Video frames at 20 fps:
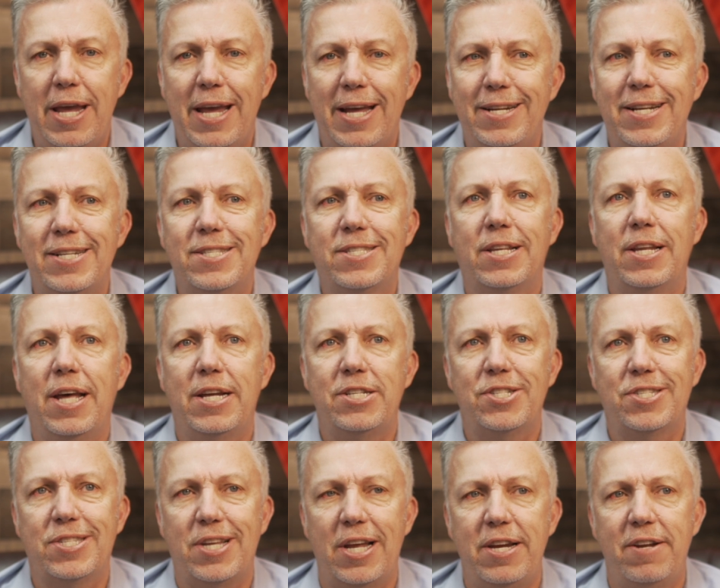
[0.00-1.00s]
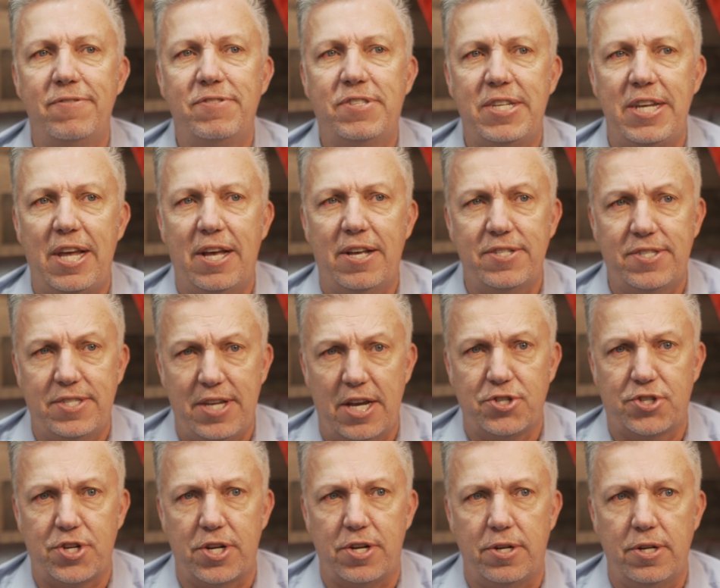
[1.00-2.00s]
in this legislative
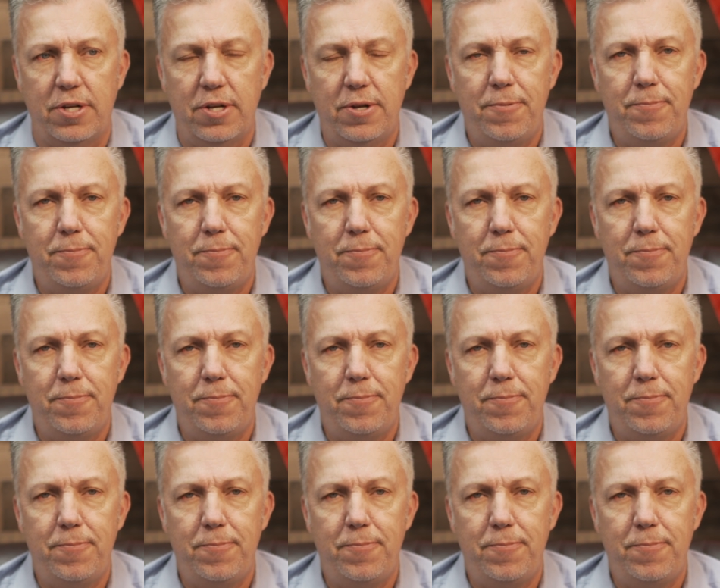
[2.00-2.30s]
session.